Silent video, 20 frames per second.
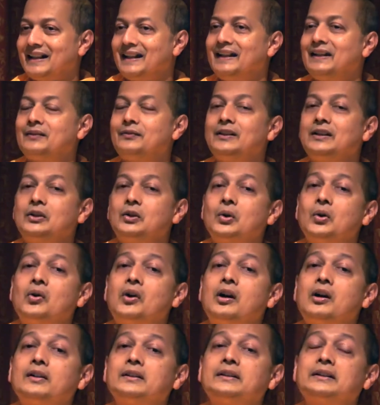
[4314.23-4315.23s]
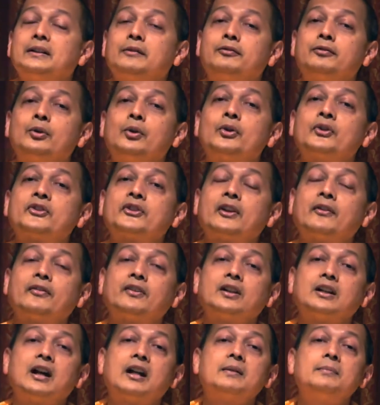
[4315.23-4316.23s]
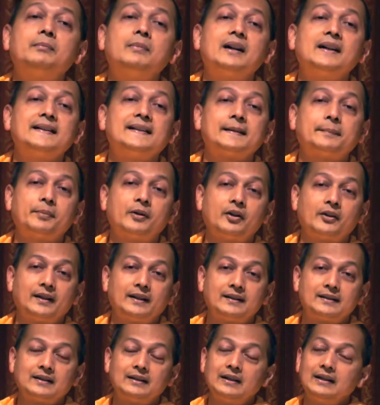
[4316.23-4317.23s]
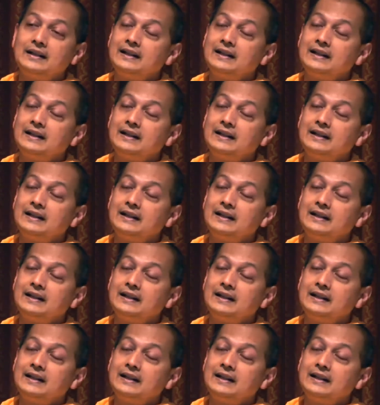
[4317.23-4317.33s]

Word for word: It will go on, the force of karma is upon it.